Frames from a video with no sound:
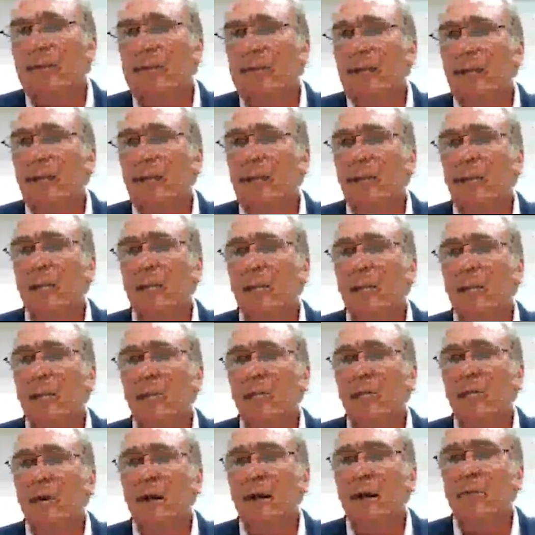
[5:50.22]
it's going to be
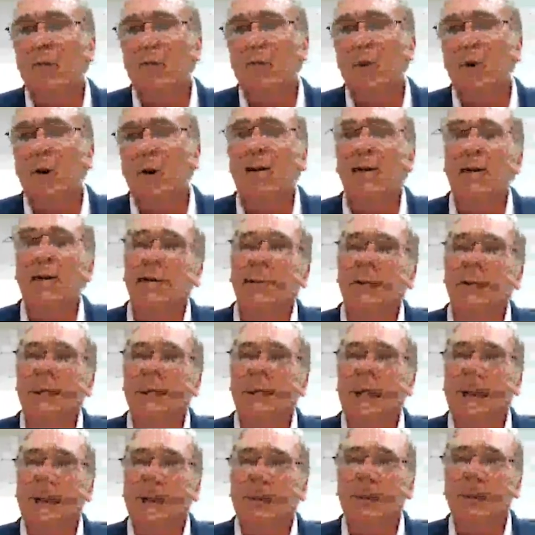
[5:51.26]
two events,
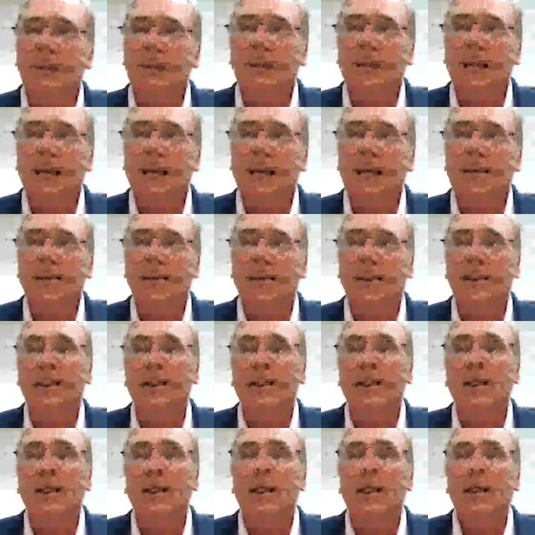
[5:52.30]
and then you drop
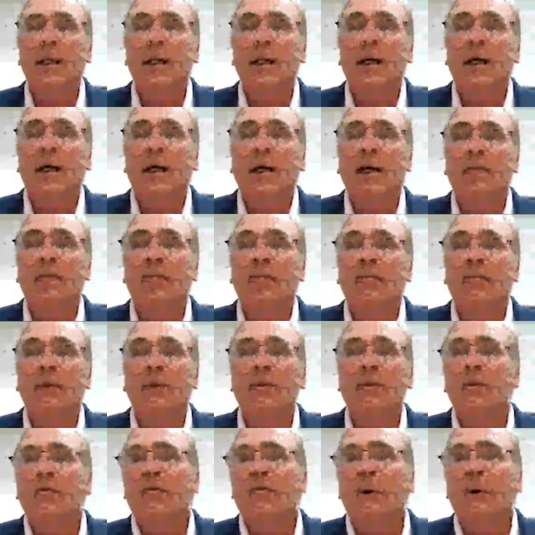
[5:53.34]
one and then count the
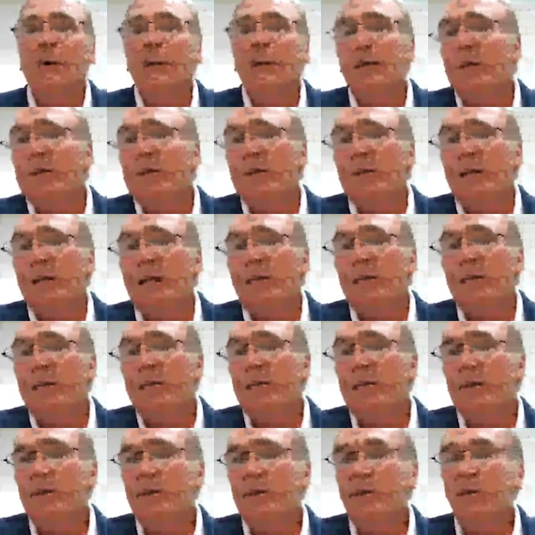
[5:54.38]
classic.
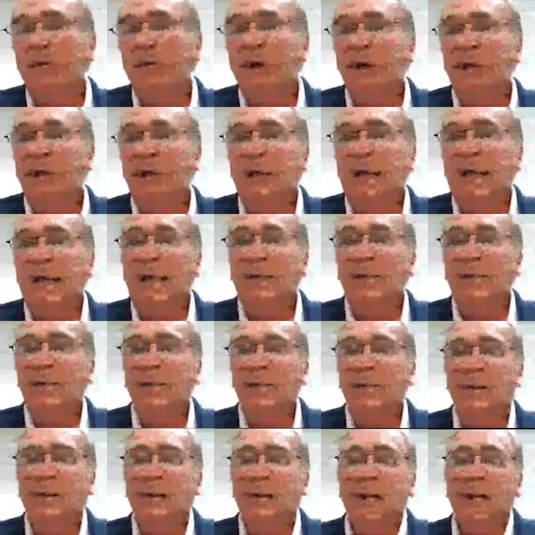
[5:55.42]
If you missed Foley, you
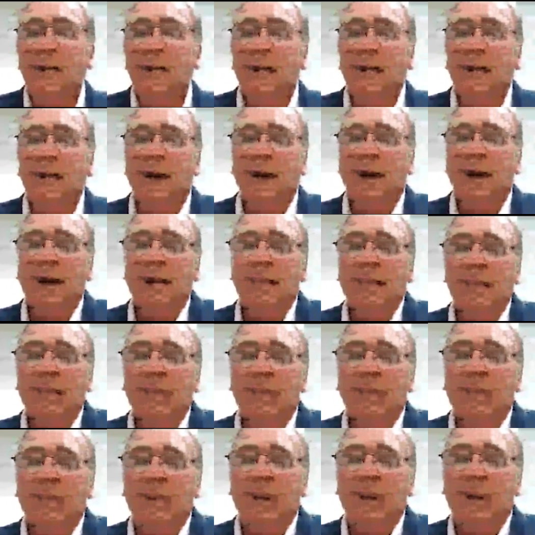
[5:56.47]
just got to shoot one of the
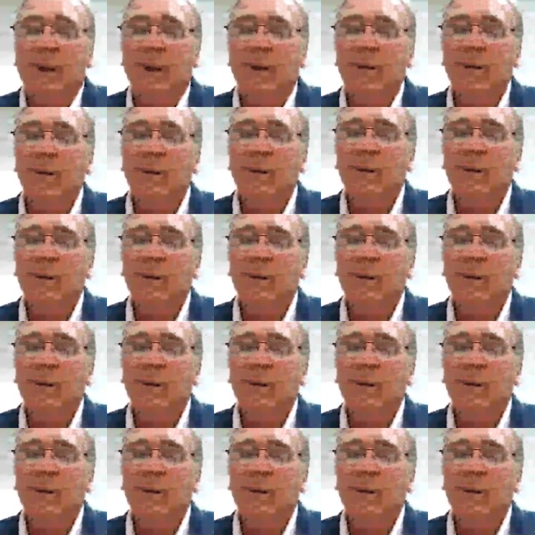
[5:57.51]
last two.